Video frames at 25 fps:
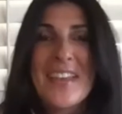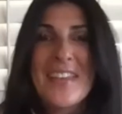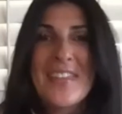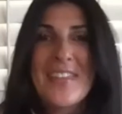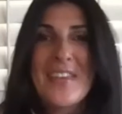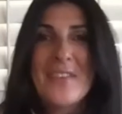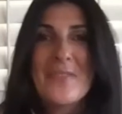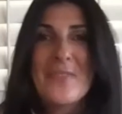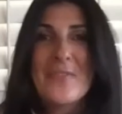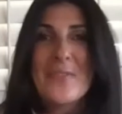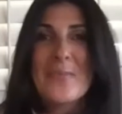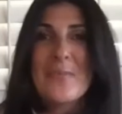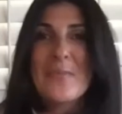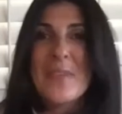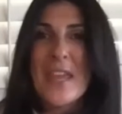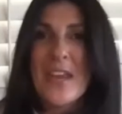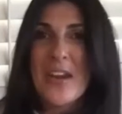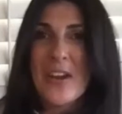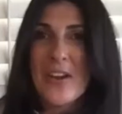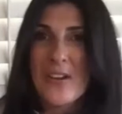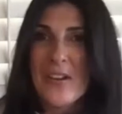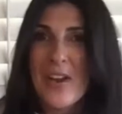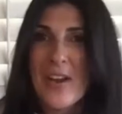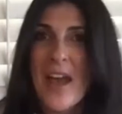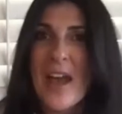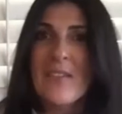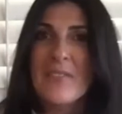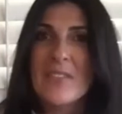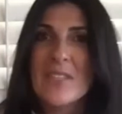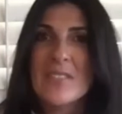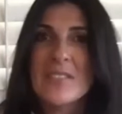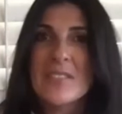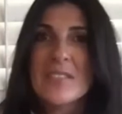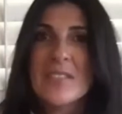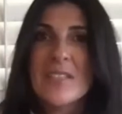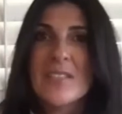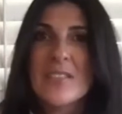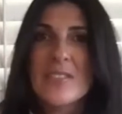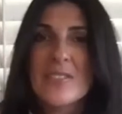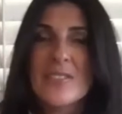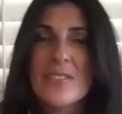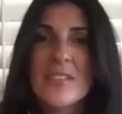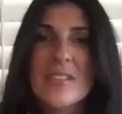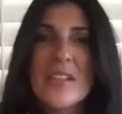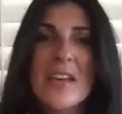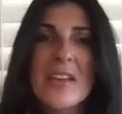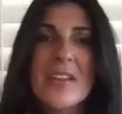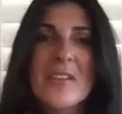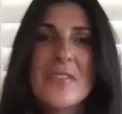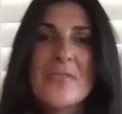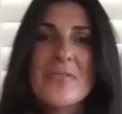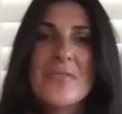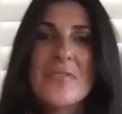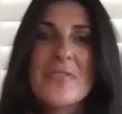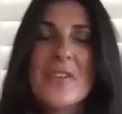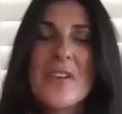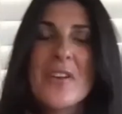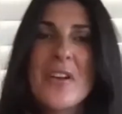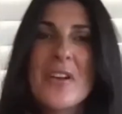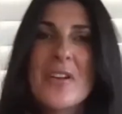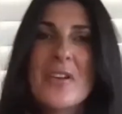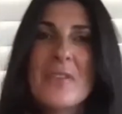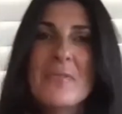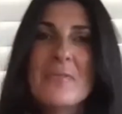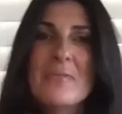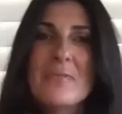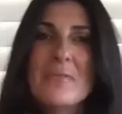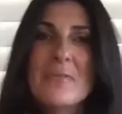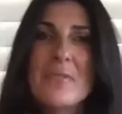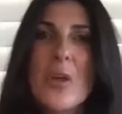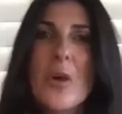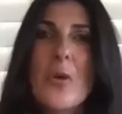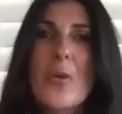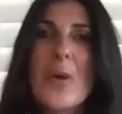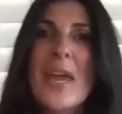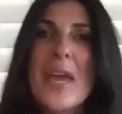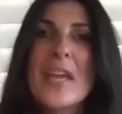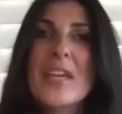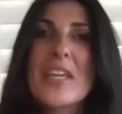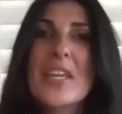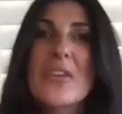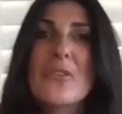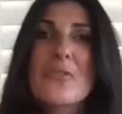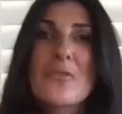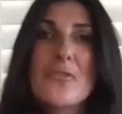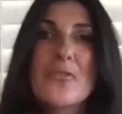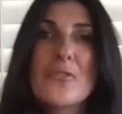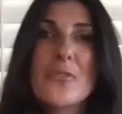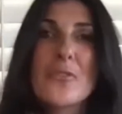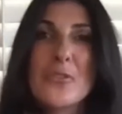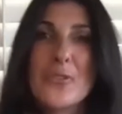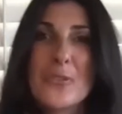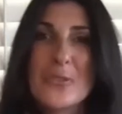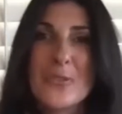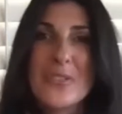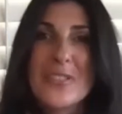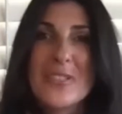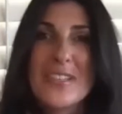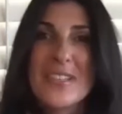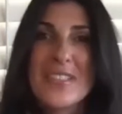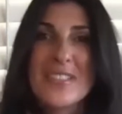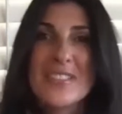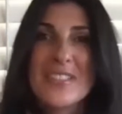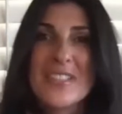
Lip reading: And then from there, obviously, there's a lot of low-hanging fruit